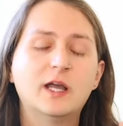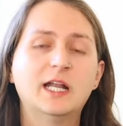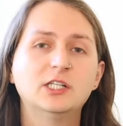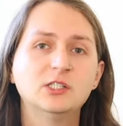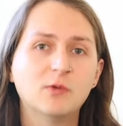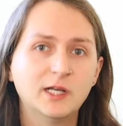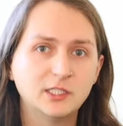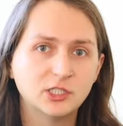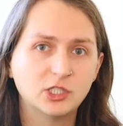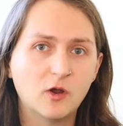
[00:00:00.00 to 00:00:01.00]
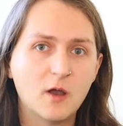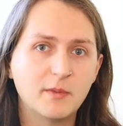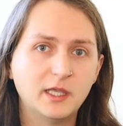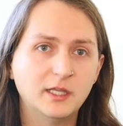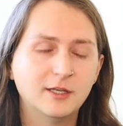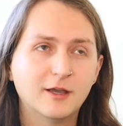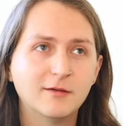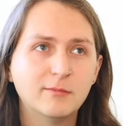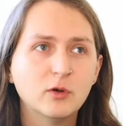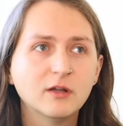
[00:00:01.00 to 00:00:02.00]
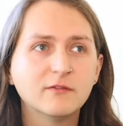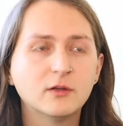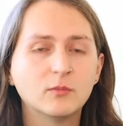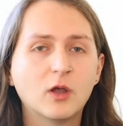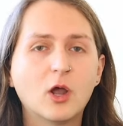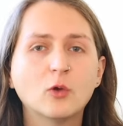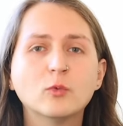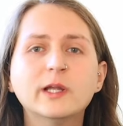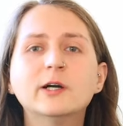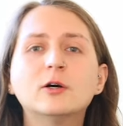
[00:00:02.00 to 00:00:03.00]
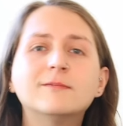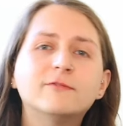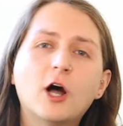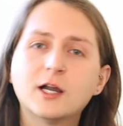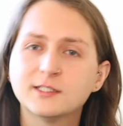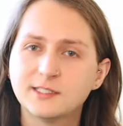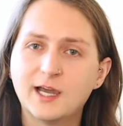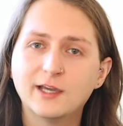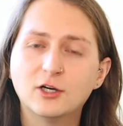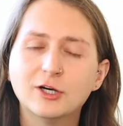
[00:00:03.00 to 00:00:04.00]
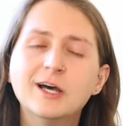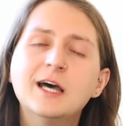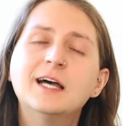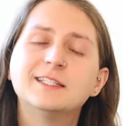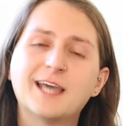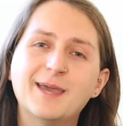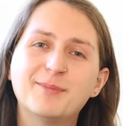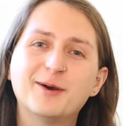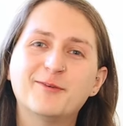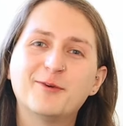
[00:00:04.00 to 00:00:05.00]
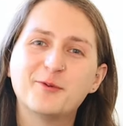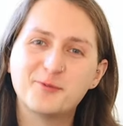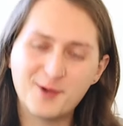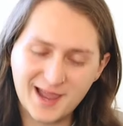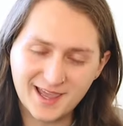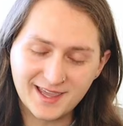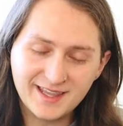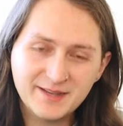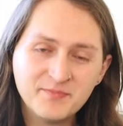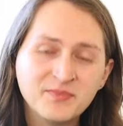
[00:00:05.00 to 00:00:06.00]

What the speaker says: and I just wanted to show up in more of a real vlog style type of way.